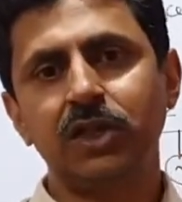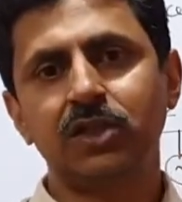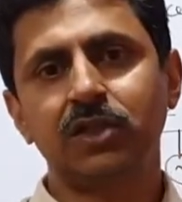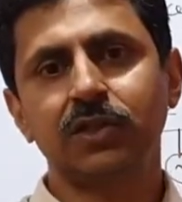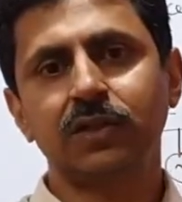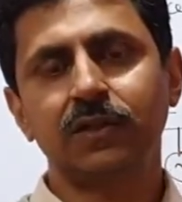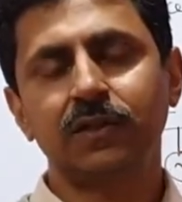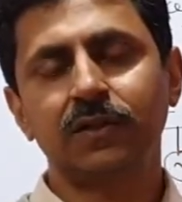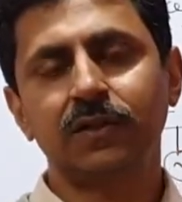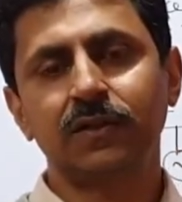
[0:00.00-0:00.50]

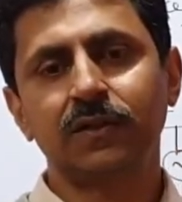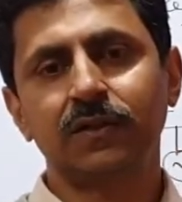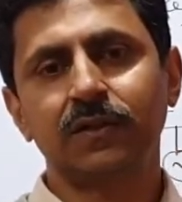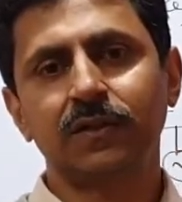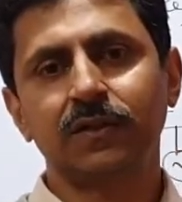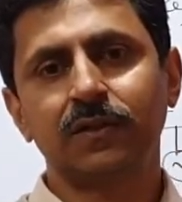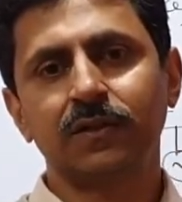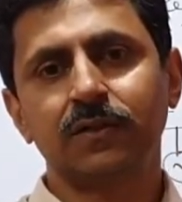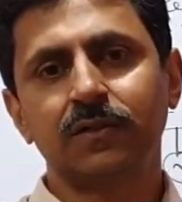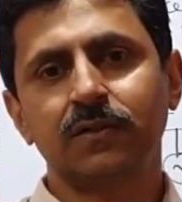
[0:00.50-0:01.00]
So
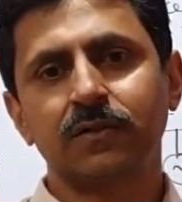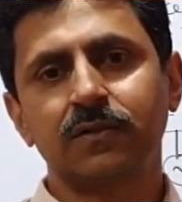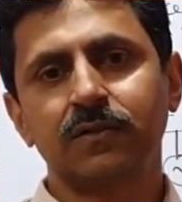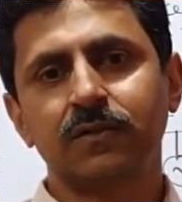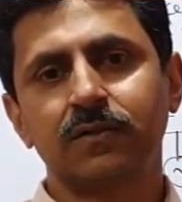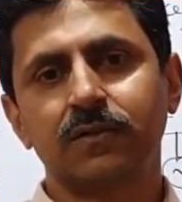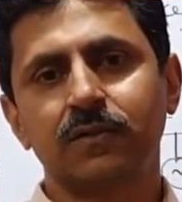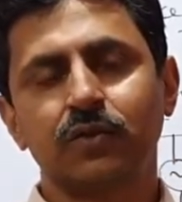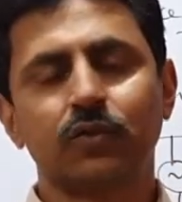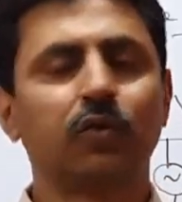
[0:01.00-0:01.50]
power
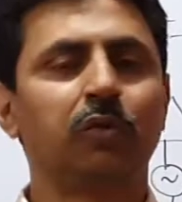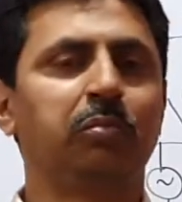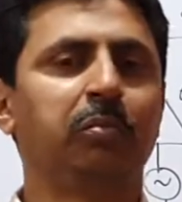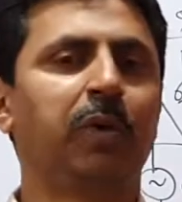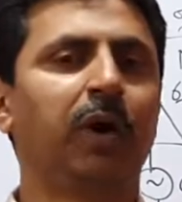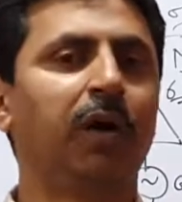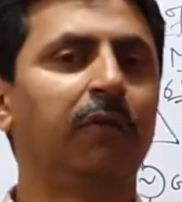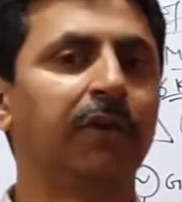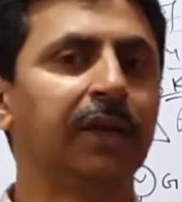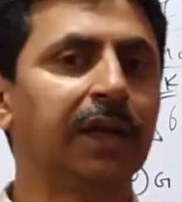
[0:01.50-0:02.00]
electronics has a
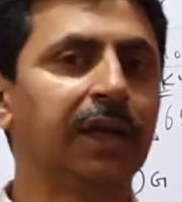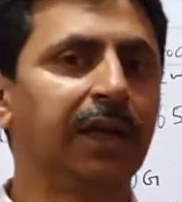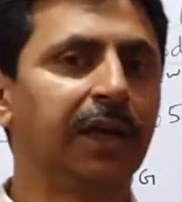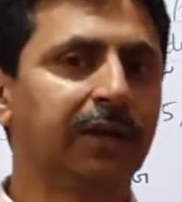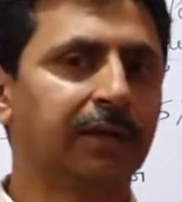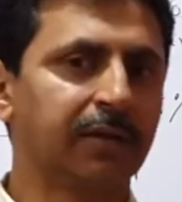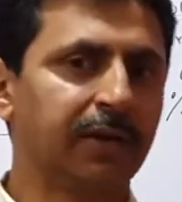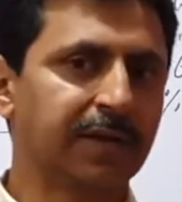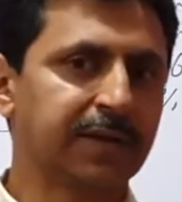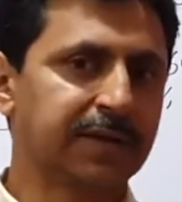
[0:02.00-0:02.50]
very
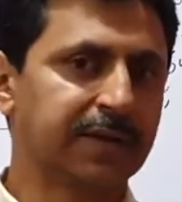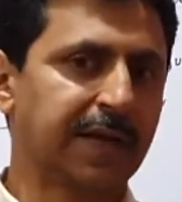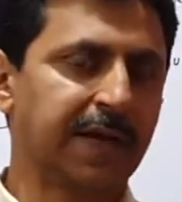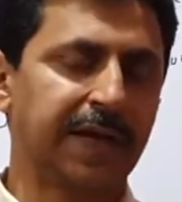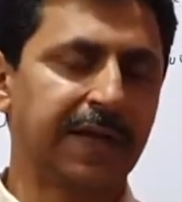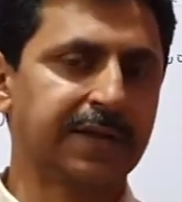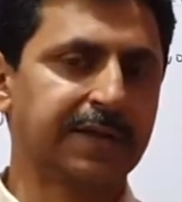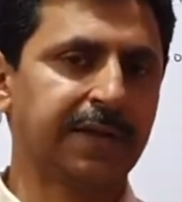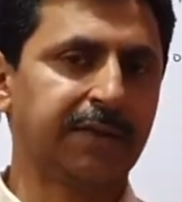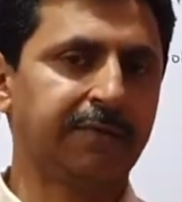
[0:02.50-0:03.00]

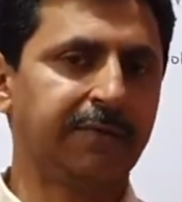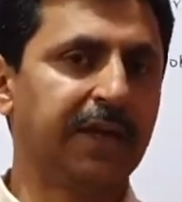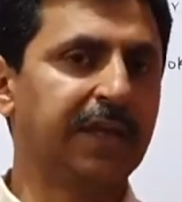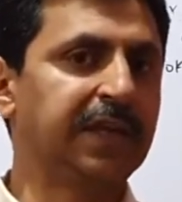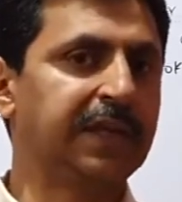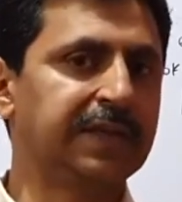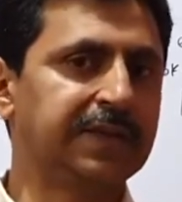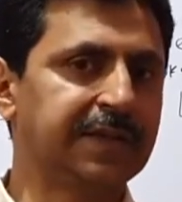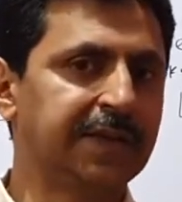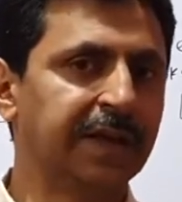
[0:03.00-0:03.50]
significant role
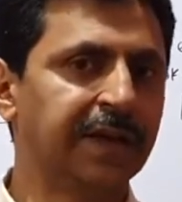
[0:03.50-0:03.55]
here,